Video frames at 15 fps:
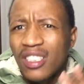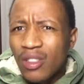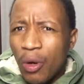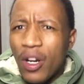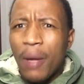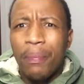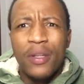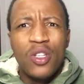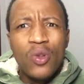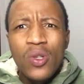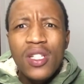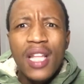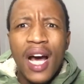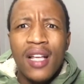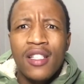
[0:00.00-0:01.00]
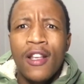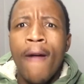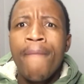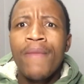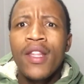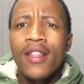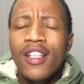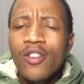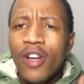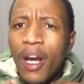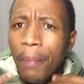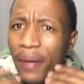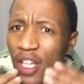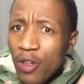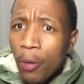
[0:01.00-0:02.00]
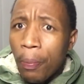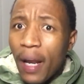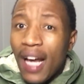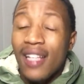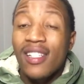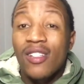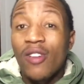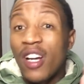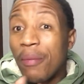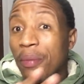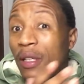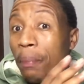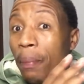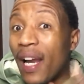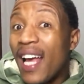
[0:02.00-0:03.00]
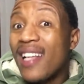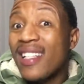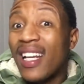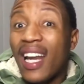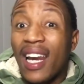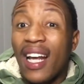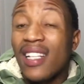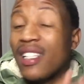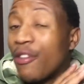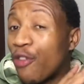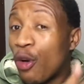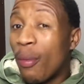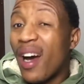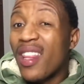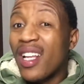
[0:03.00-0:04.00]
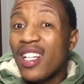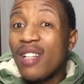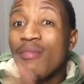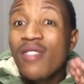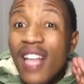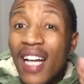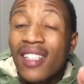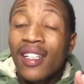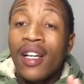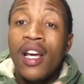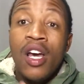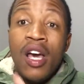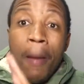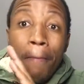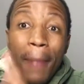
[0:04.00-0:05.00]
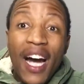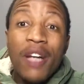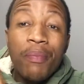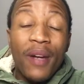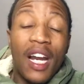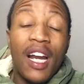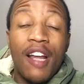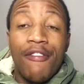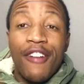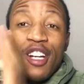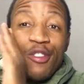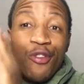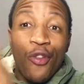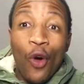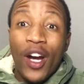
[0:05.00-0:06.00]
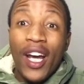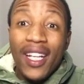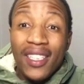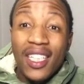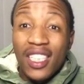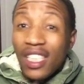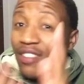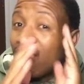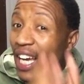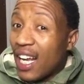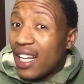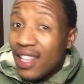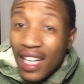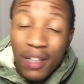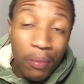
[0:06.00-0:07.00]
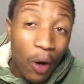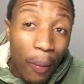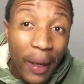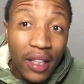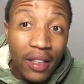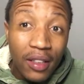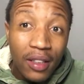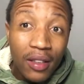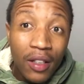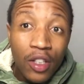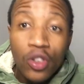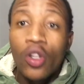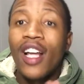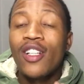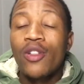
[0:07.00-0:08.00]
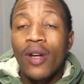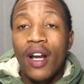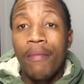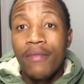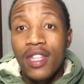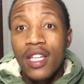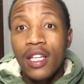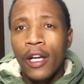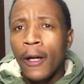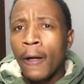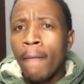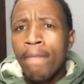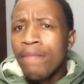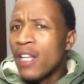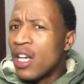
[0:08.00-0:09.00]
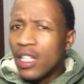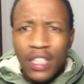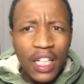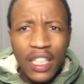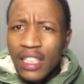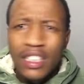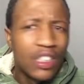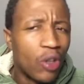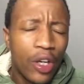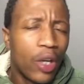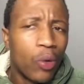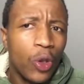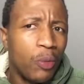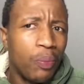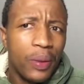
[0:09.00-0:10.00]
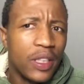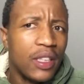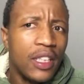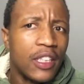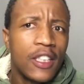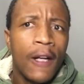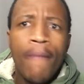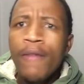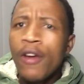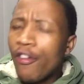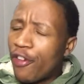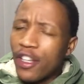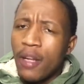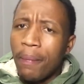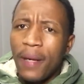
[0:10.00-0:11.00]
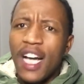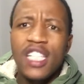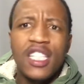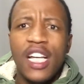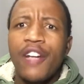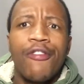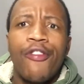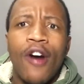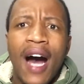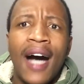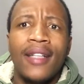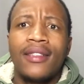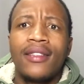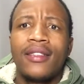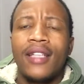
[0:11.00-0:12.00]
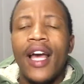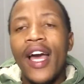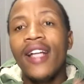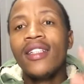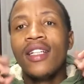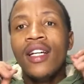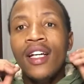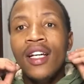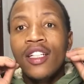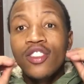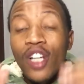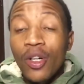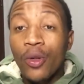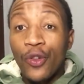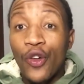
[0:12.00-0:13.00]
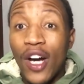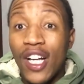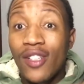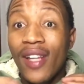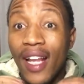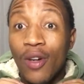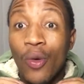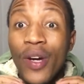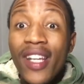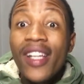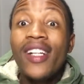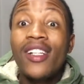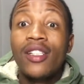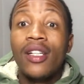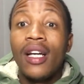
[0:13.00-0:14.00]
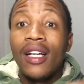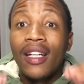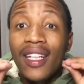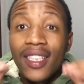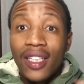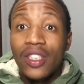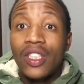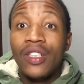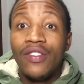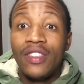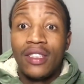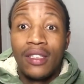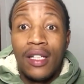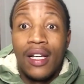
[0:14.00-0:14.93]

going to be new stars. There's going to be new players. There's going to be players that are rising from other teams that might be relevant for Kaizer Chiefs at that moment. So that's what I'm thinking. It's not a good business for the players and for us. And it's not good for us, so that we need Kaizer Chiefs